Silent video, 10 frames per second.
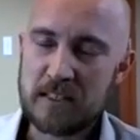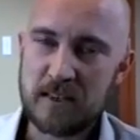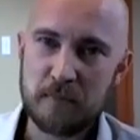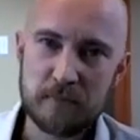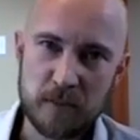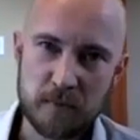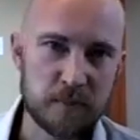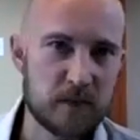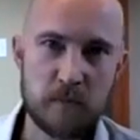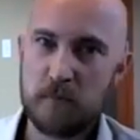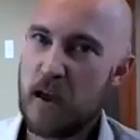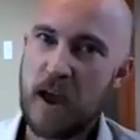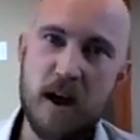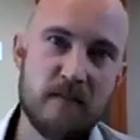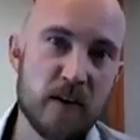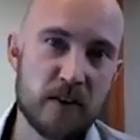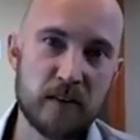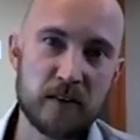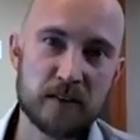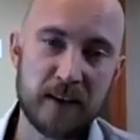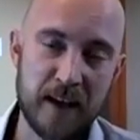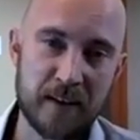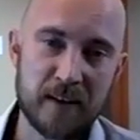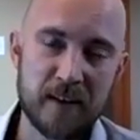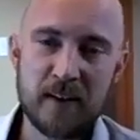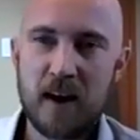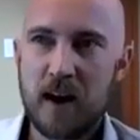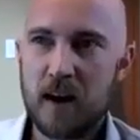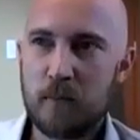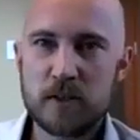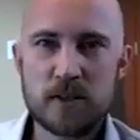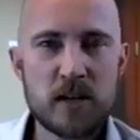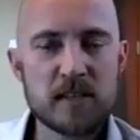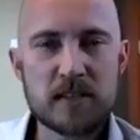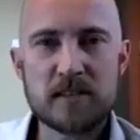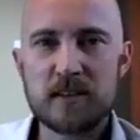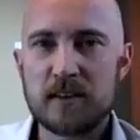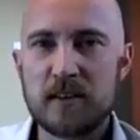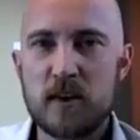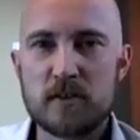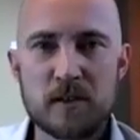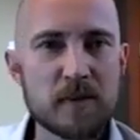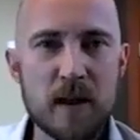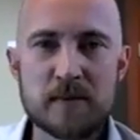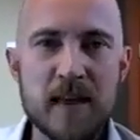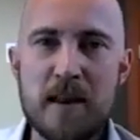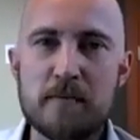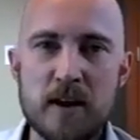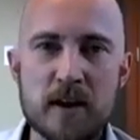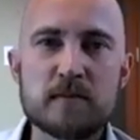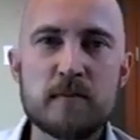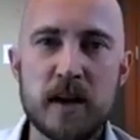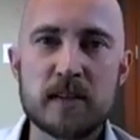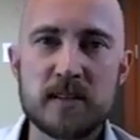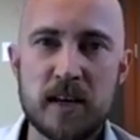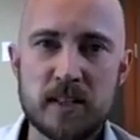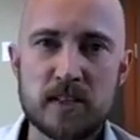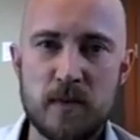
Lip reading: to pay off other debt, which isn't, sometimes that does make sense